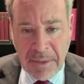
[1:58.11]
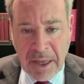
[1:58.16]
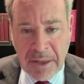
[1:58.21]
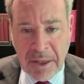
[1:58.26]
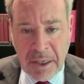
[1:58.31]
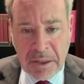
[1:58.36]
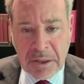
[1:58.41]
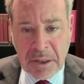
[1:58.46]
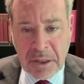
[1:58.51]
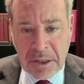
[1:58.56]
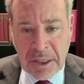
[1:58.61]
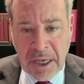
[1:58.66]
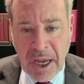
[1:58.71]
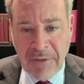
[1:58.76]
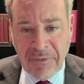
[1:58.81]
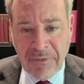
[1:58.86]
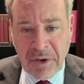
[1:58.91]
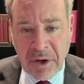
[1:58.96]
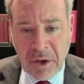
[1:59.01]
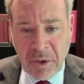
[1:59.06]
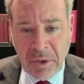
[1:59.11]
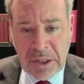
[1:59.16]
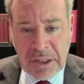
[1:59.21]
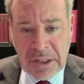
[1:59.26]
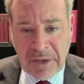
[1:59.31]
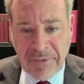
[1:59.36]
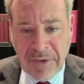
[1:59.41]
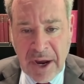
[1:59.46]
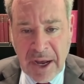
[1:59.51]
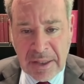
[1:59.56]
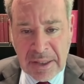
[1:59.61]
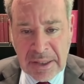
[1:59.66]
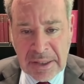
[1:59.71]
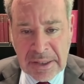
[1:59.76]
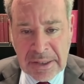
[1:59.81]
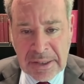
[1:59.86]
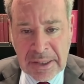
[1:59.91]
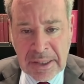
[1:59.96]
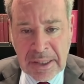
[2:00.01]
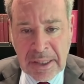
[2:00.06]
and they turn to ever-increasing
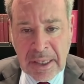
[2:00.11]
violence.